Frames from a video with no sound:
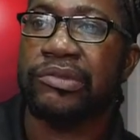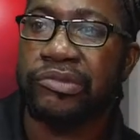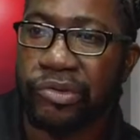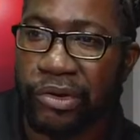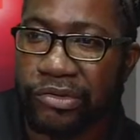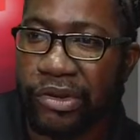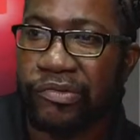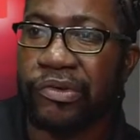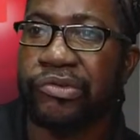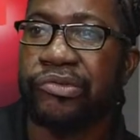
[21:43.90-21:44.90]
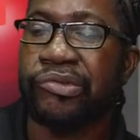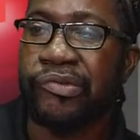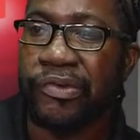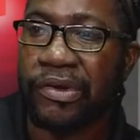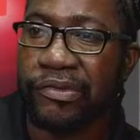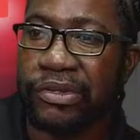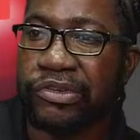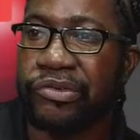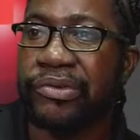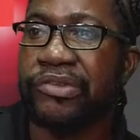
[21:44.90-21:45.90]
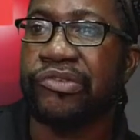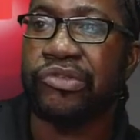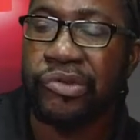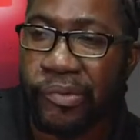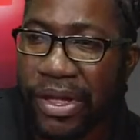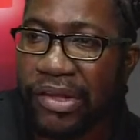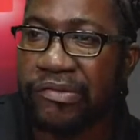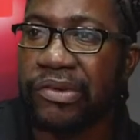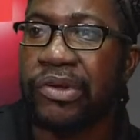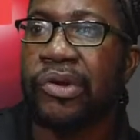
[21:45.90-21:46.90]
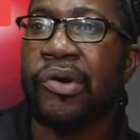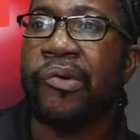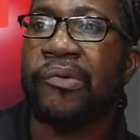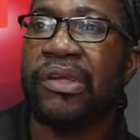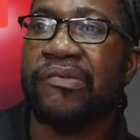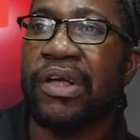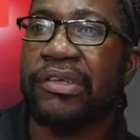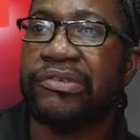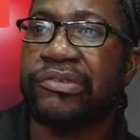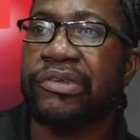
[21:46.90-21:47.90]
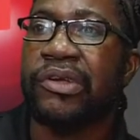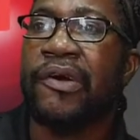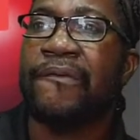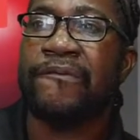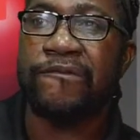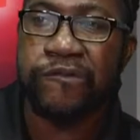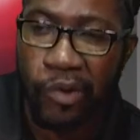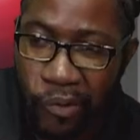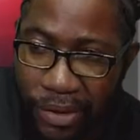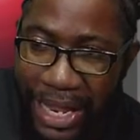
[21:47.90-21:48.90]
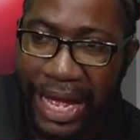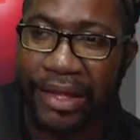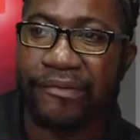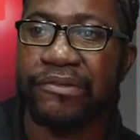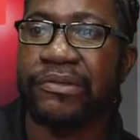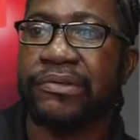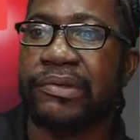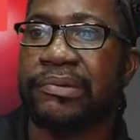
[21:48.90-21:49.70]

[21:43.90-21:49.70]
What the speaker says: 204. So far during this new wave, we have lost 4 lives.